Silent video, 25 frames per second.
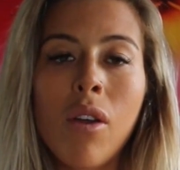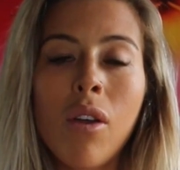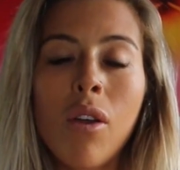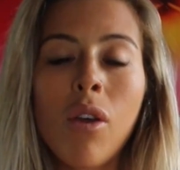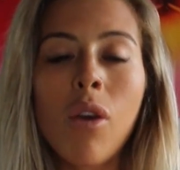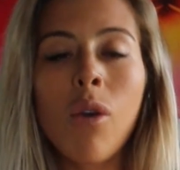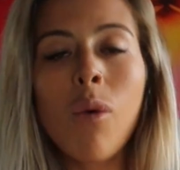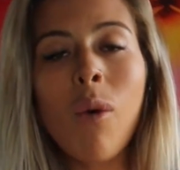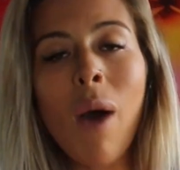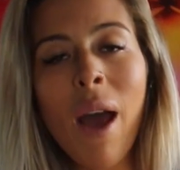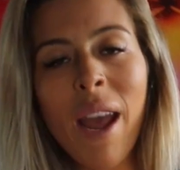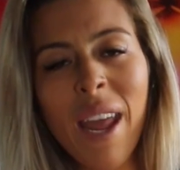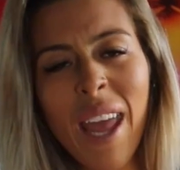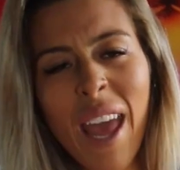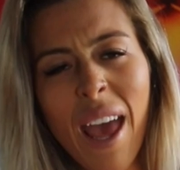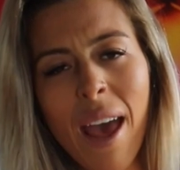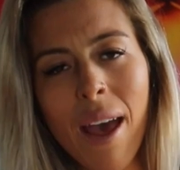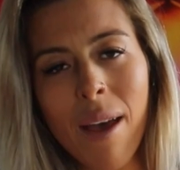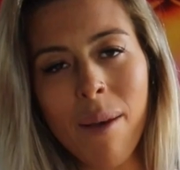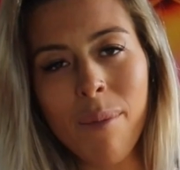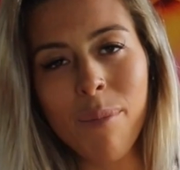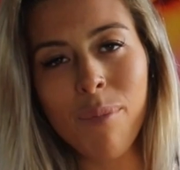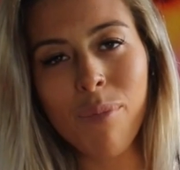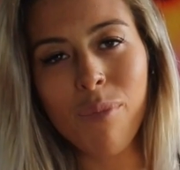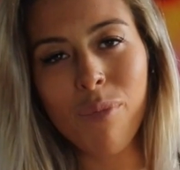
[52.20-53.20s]
who I
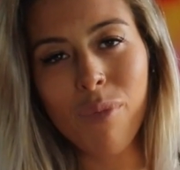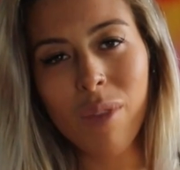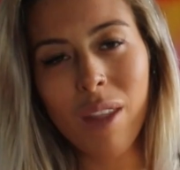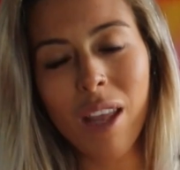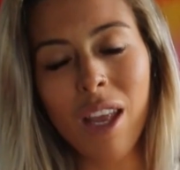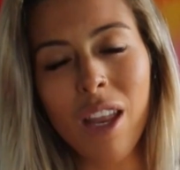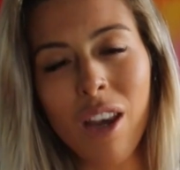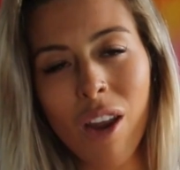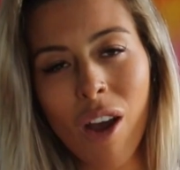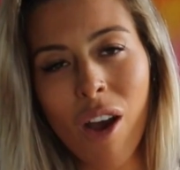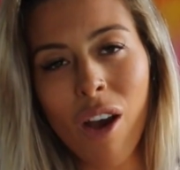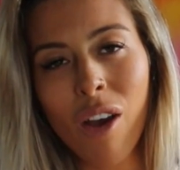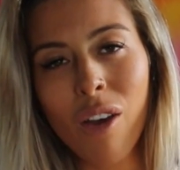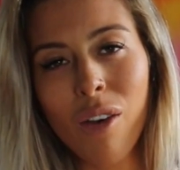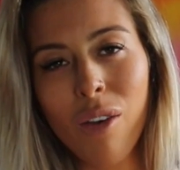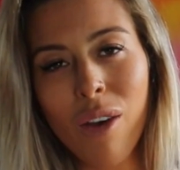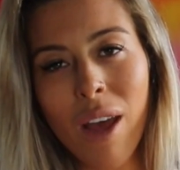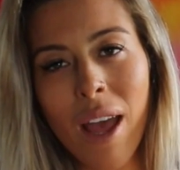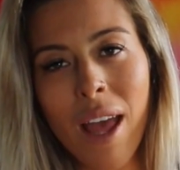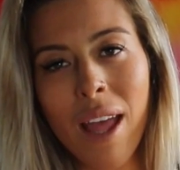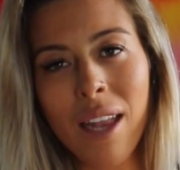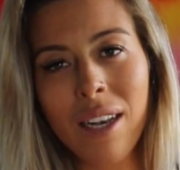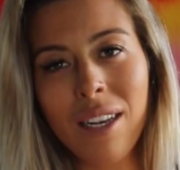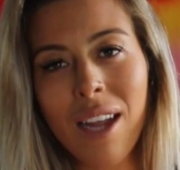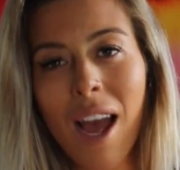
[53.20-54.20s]
am, you know,
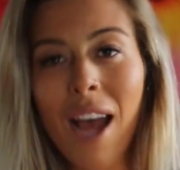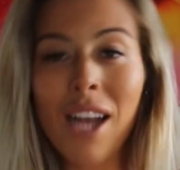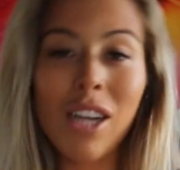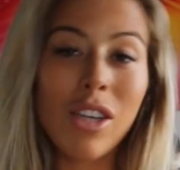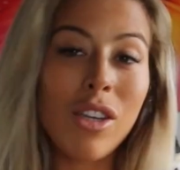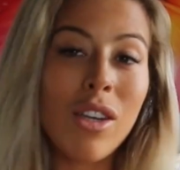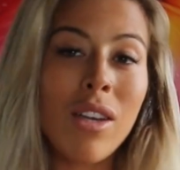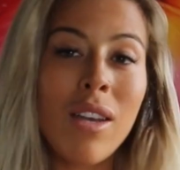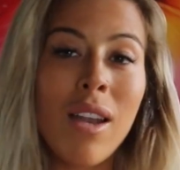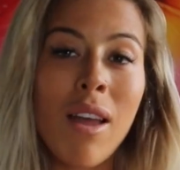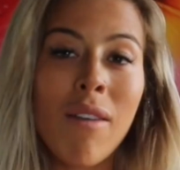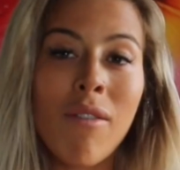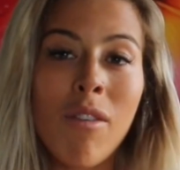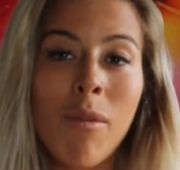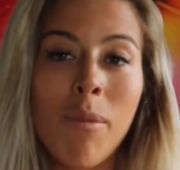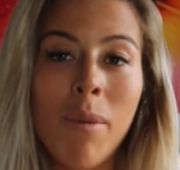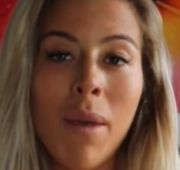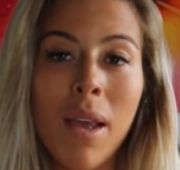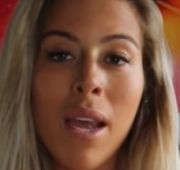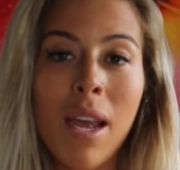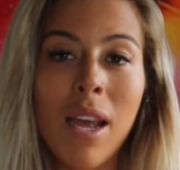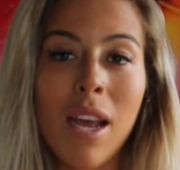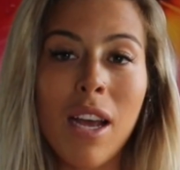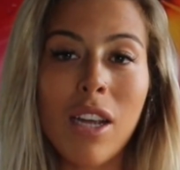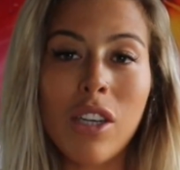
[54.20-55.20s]
and I should never
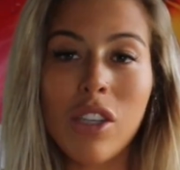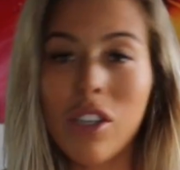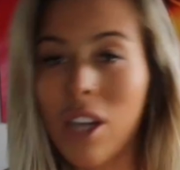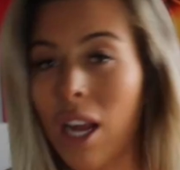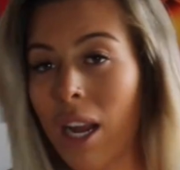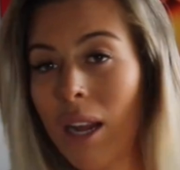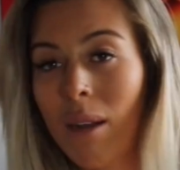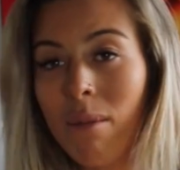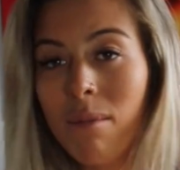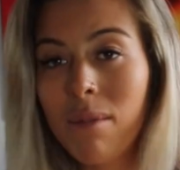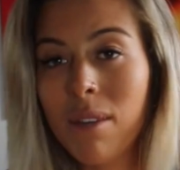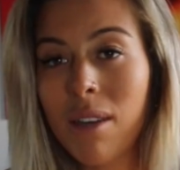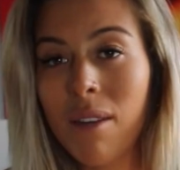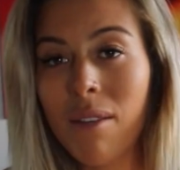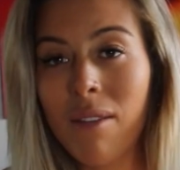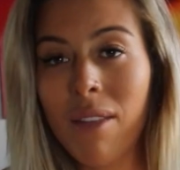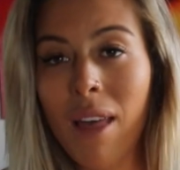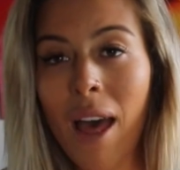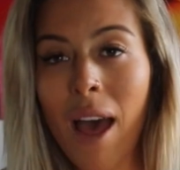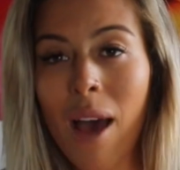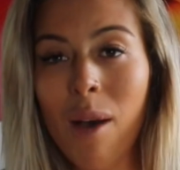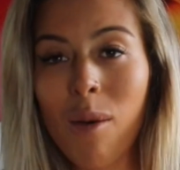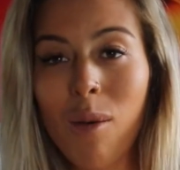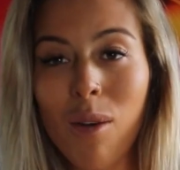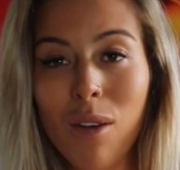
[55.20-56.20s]
be ashamed of
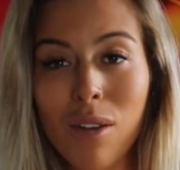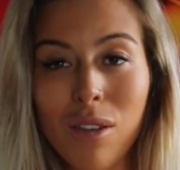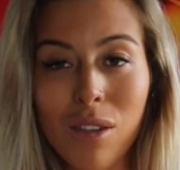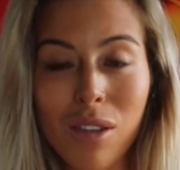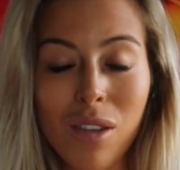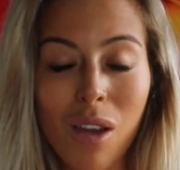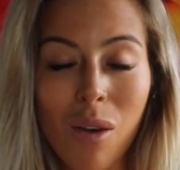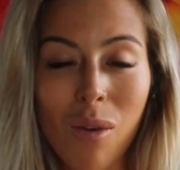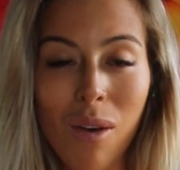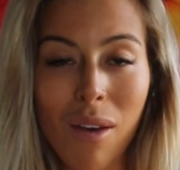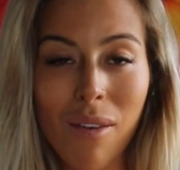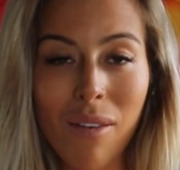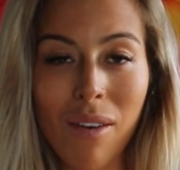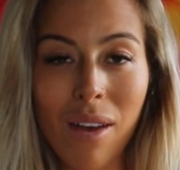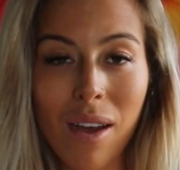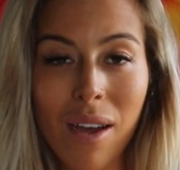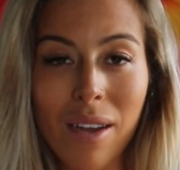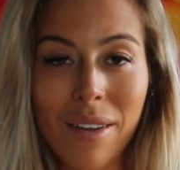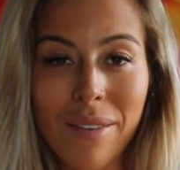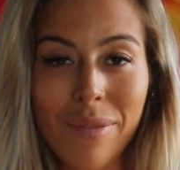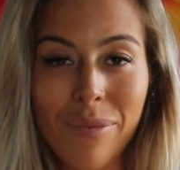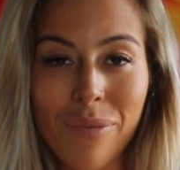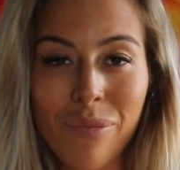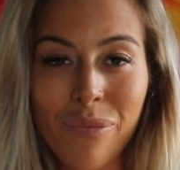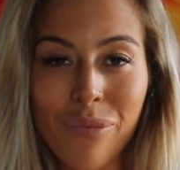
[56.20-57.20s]
that whatsoever.
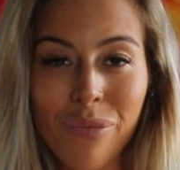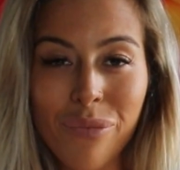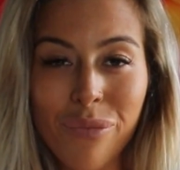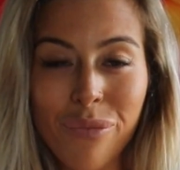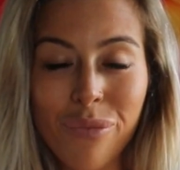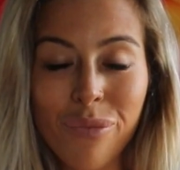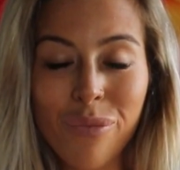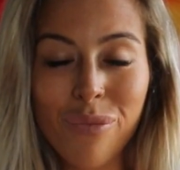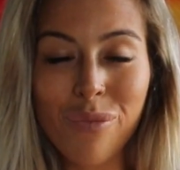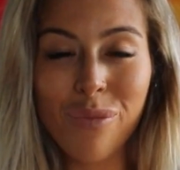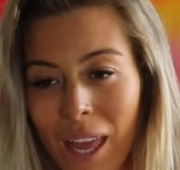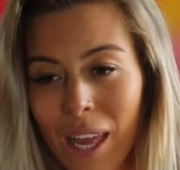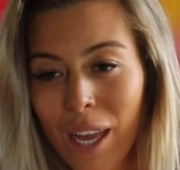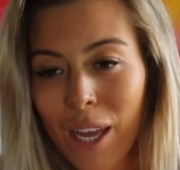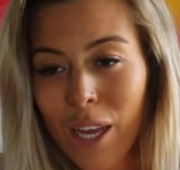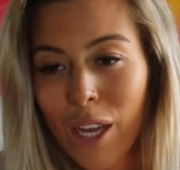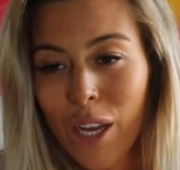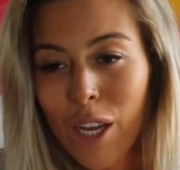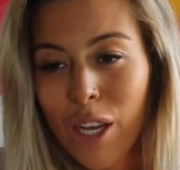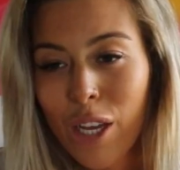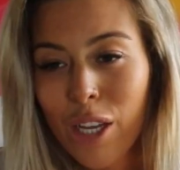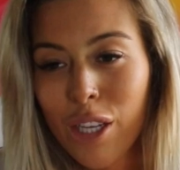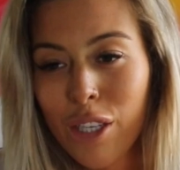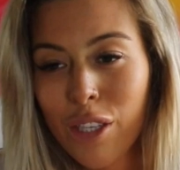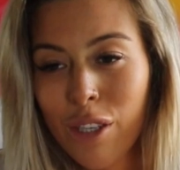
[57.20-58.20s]

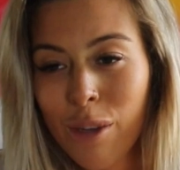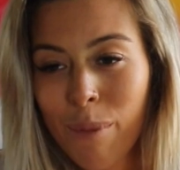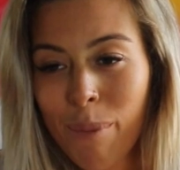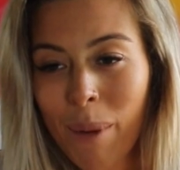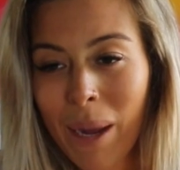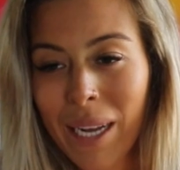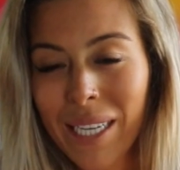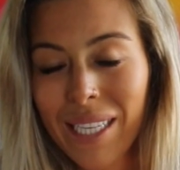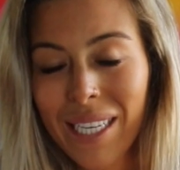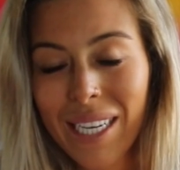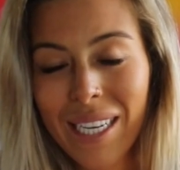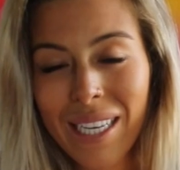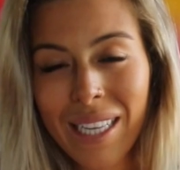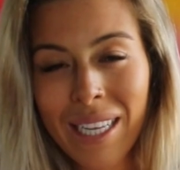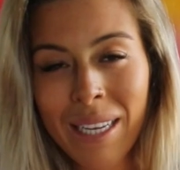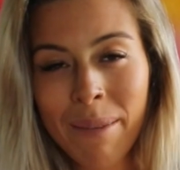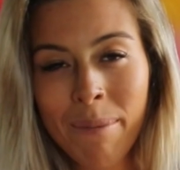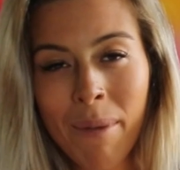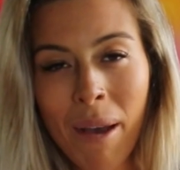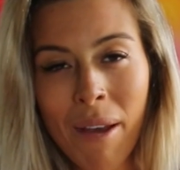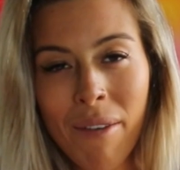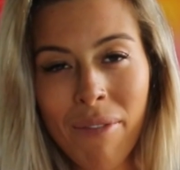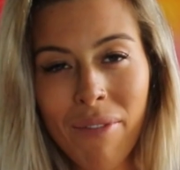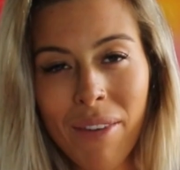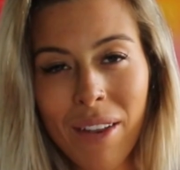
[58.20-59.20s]
So basically
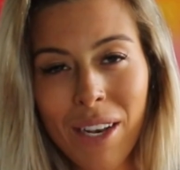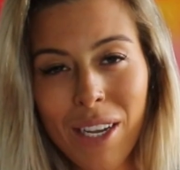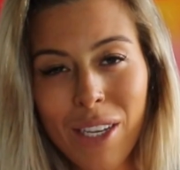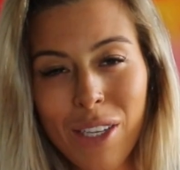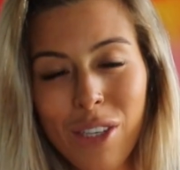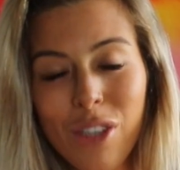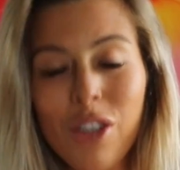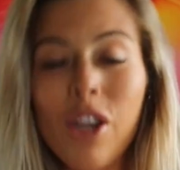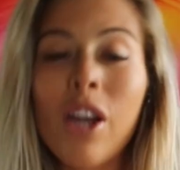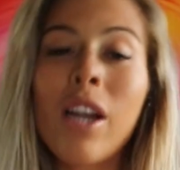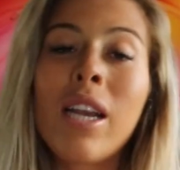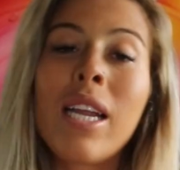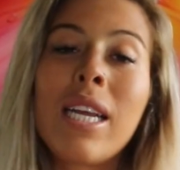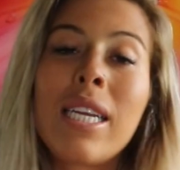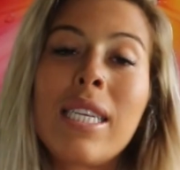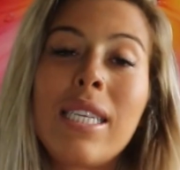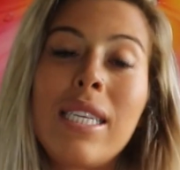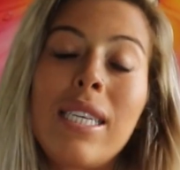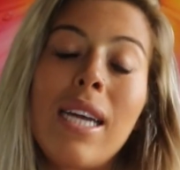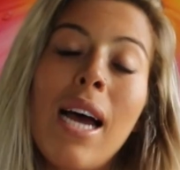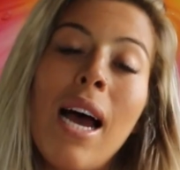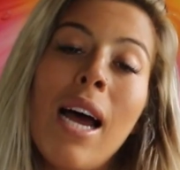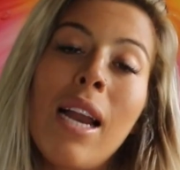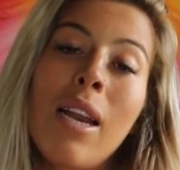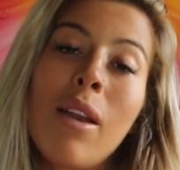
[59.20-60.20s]
my fitness journey
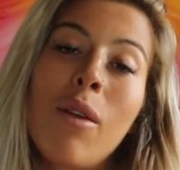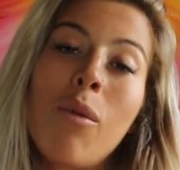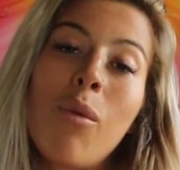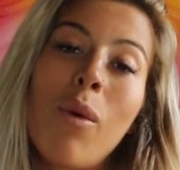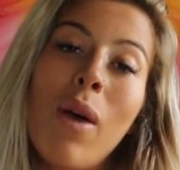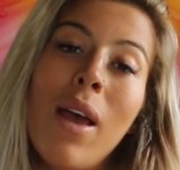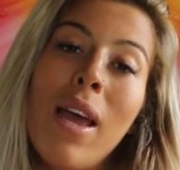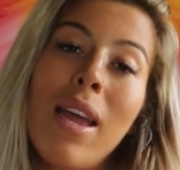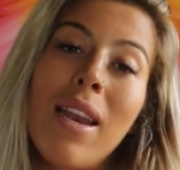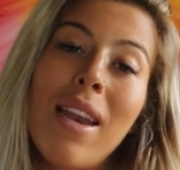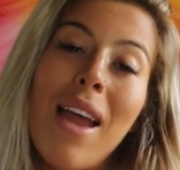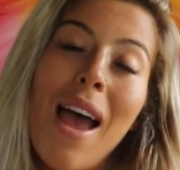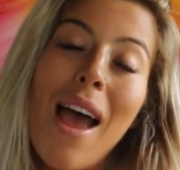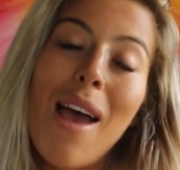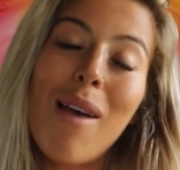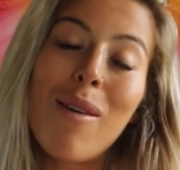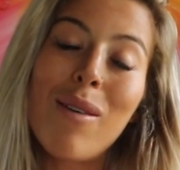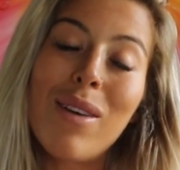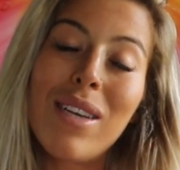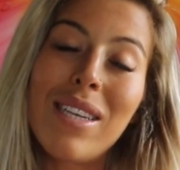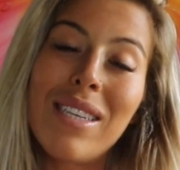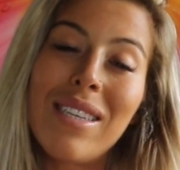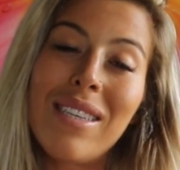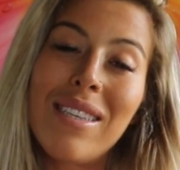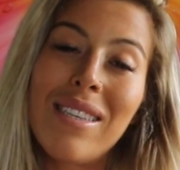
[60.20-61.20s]
started when I
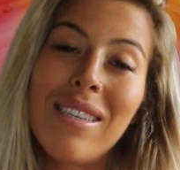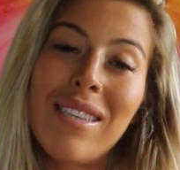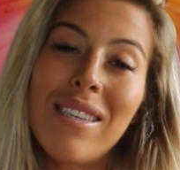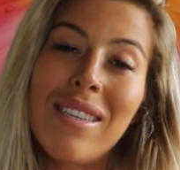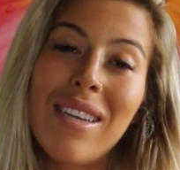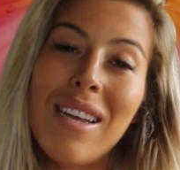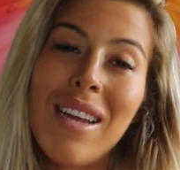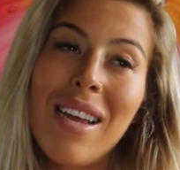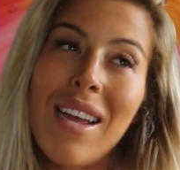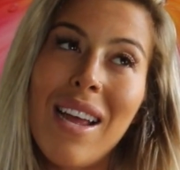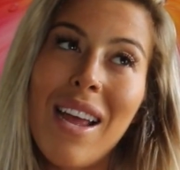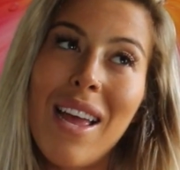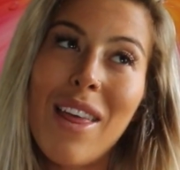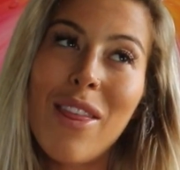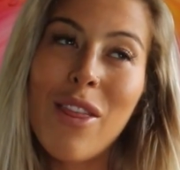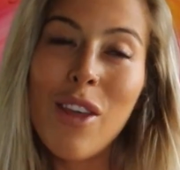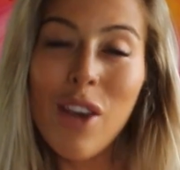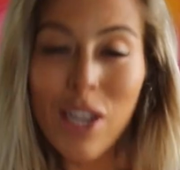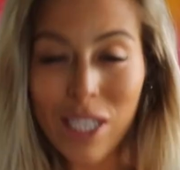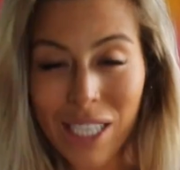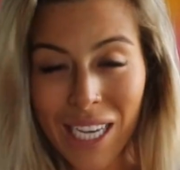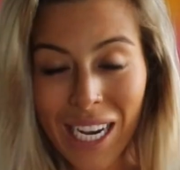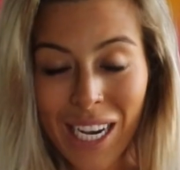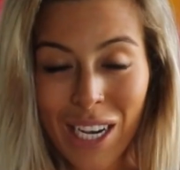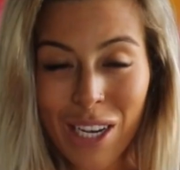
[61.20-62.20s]
was
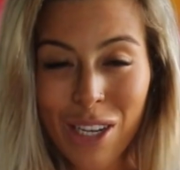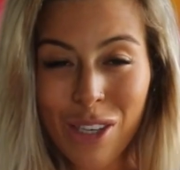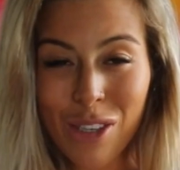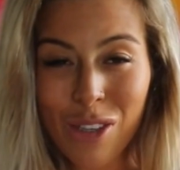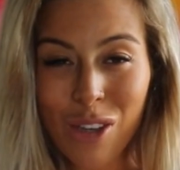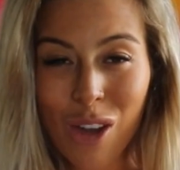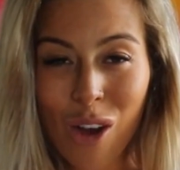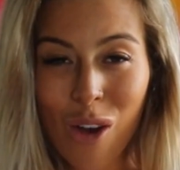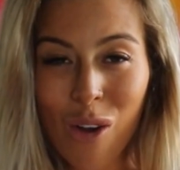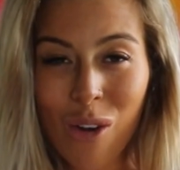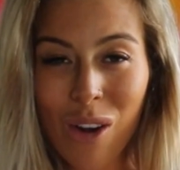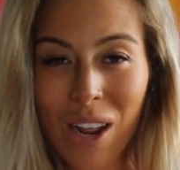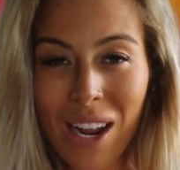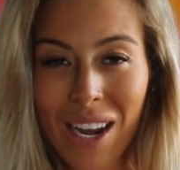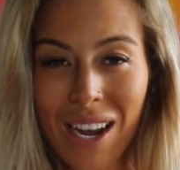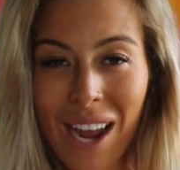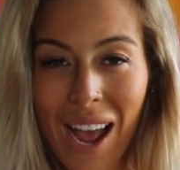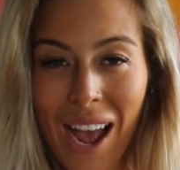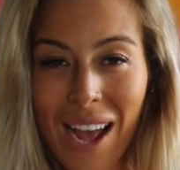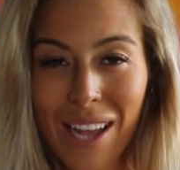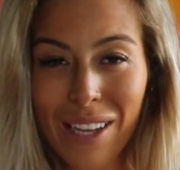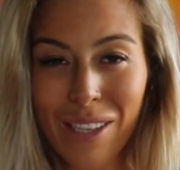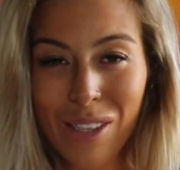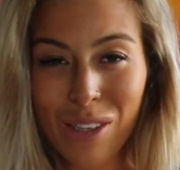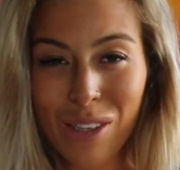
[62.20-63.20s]
13 years old in high